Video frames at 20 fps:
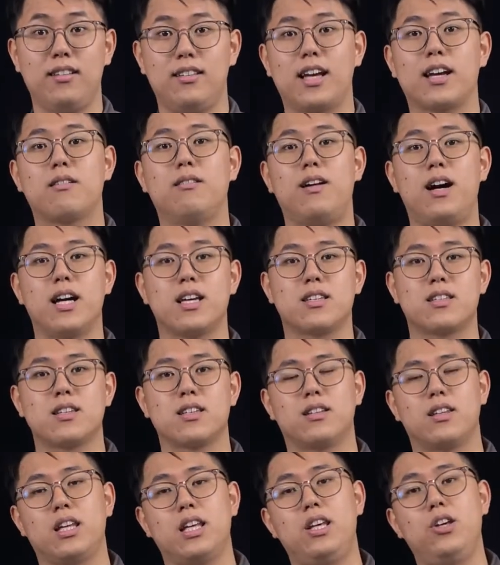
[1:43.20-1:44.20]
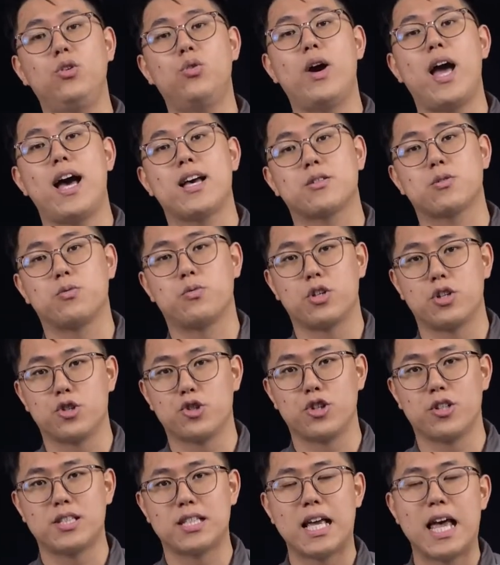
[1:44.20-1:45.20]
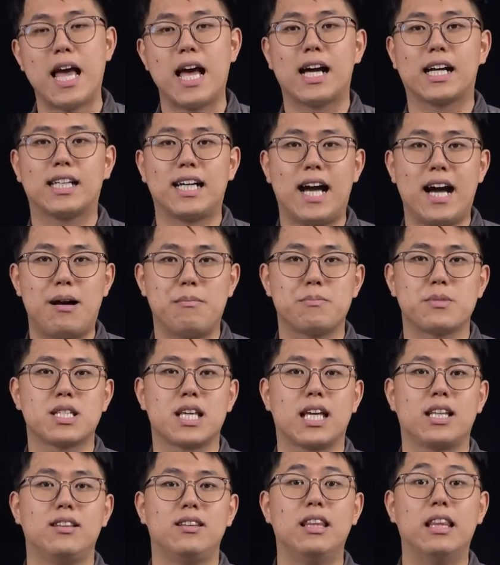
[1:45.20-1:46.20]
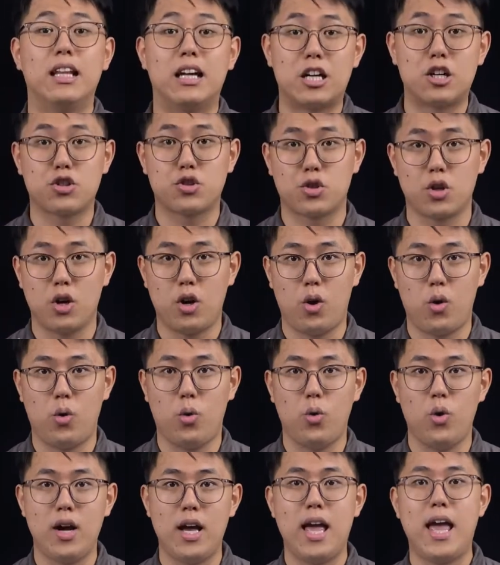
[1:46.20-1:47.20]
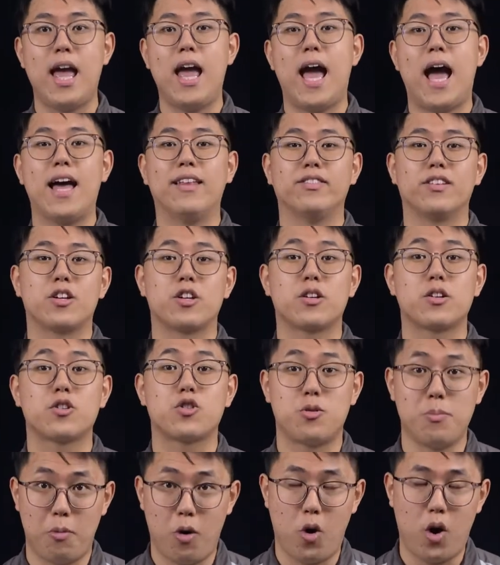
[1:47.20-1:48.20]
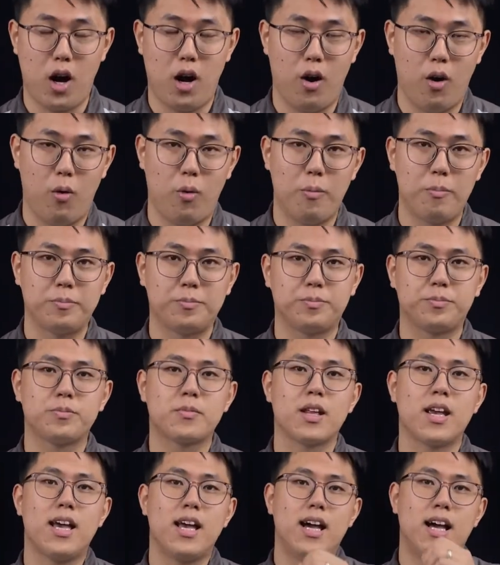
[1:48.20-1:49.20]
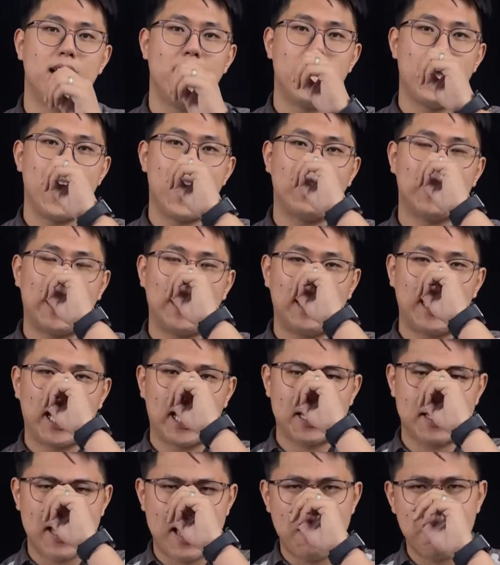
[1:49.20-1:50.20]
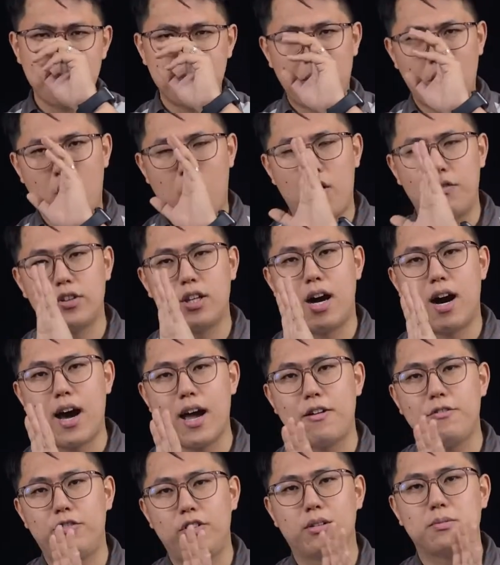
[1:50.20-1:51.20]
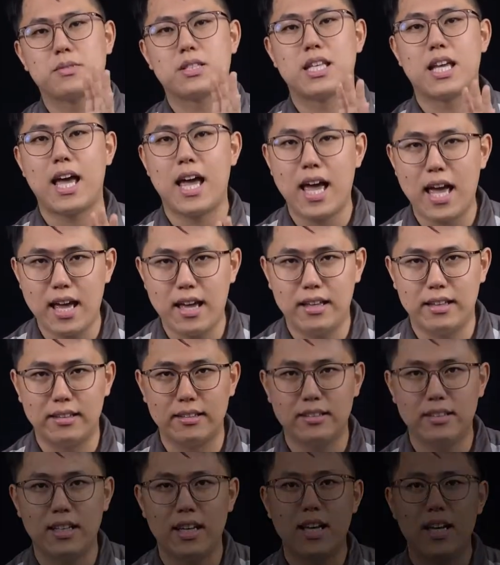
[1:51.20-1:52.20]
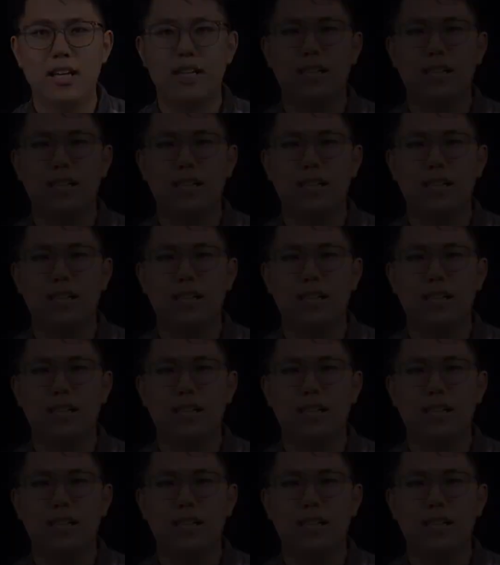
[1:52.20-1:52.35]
Likewise, the US version comes in large hole and the small hole. And in the example of the iPhone 10,